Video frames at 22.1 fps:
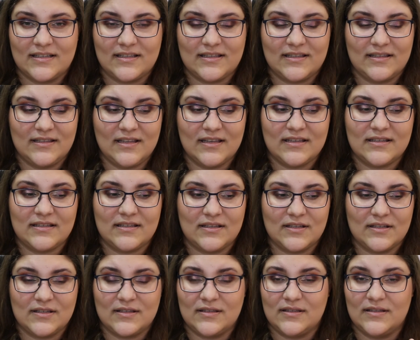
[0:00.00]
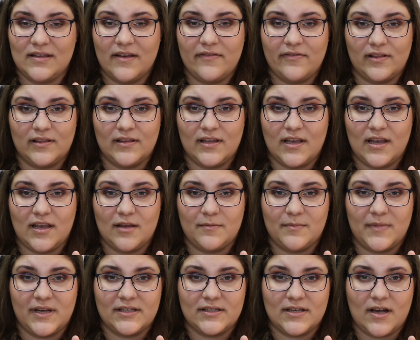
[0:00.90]
this is definitely in
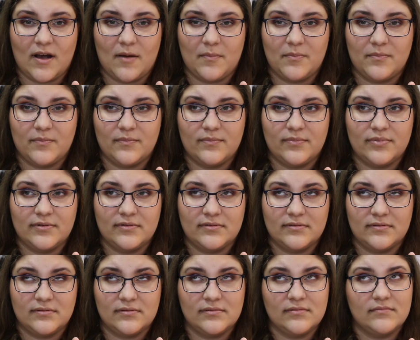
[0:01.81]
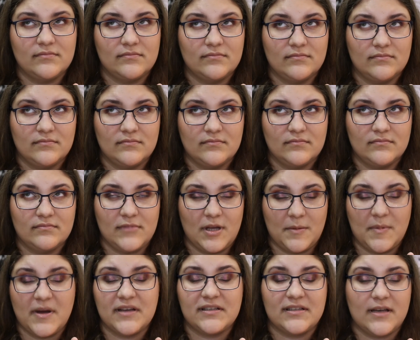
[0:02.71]
my top
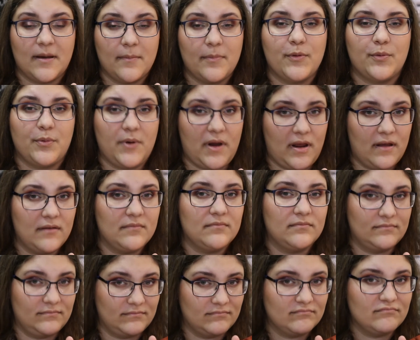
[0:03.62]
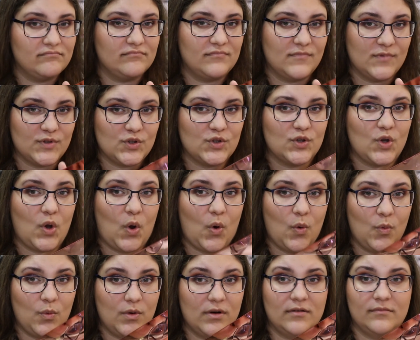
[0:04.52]
3.
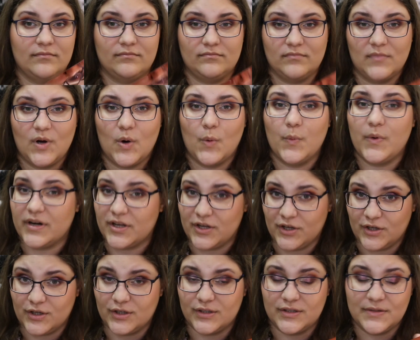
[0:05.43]
So we're good.